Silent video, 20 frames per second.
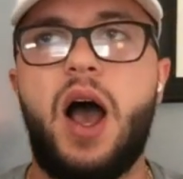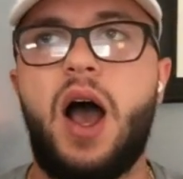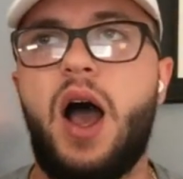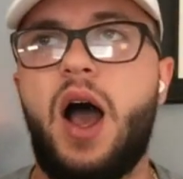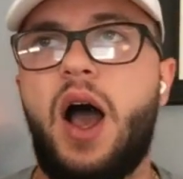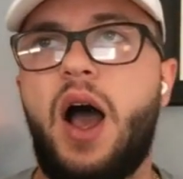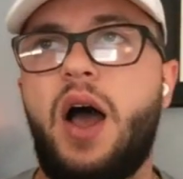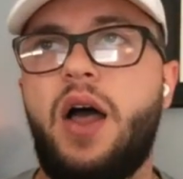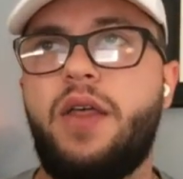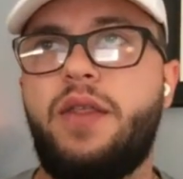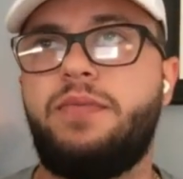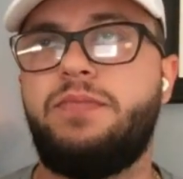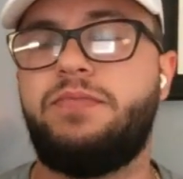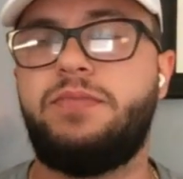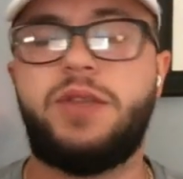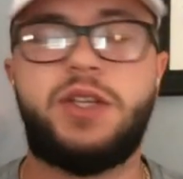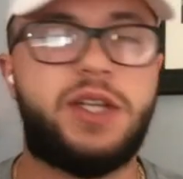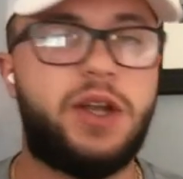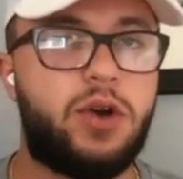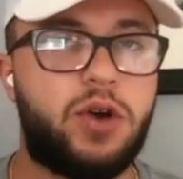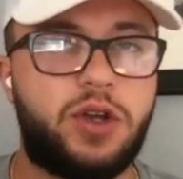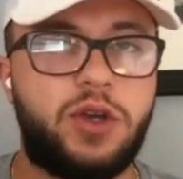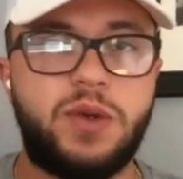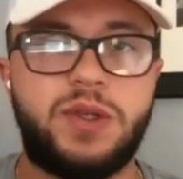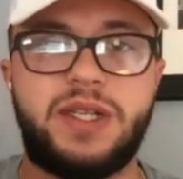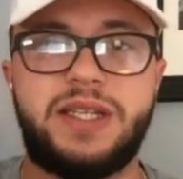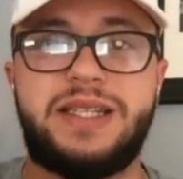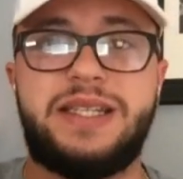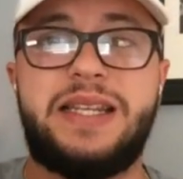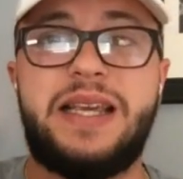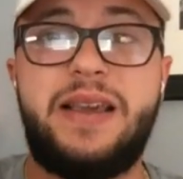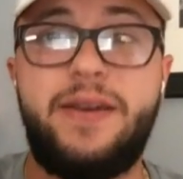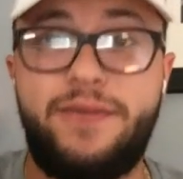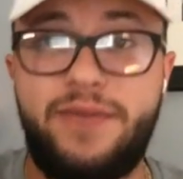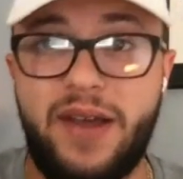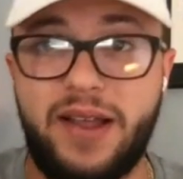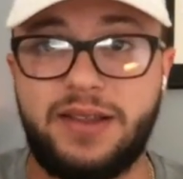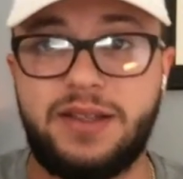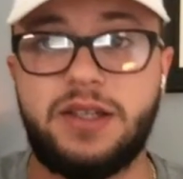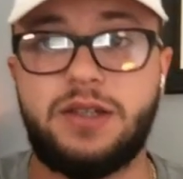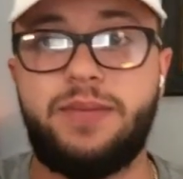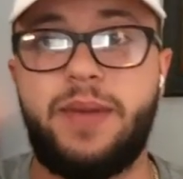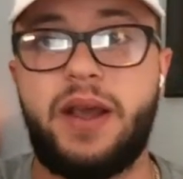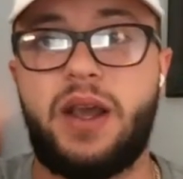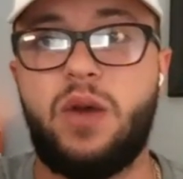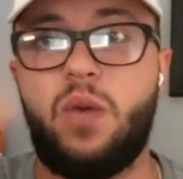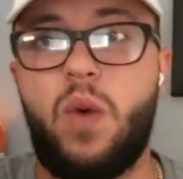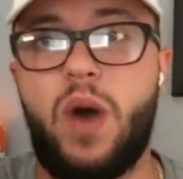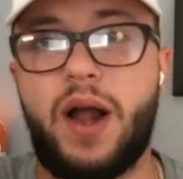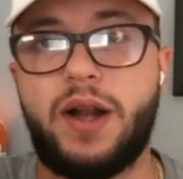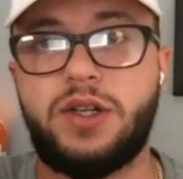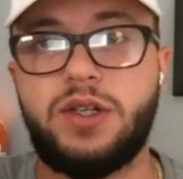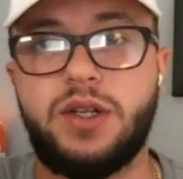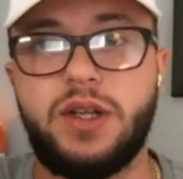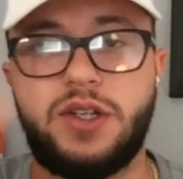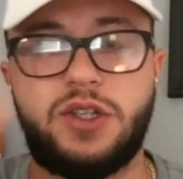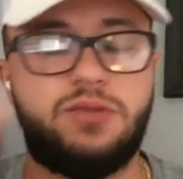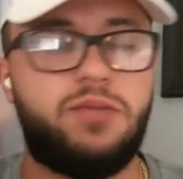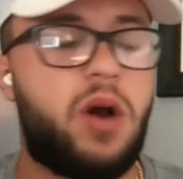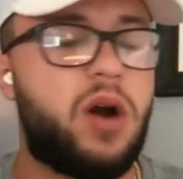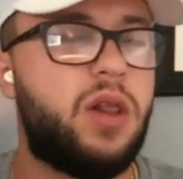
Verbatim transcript: Uh, Syracuse's defense is making watch lists.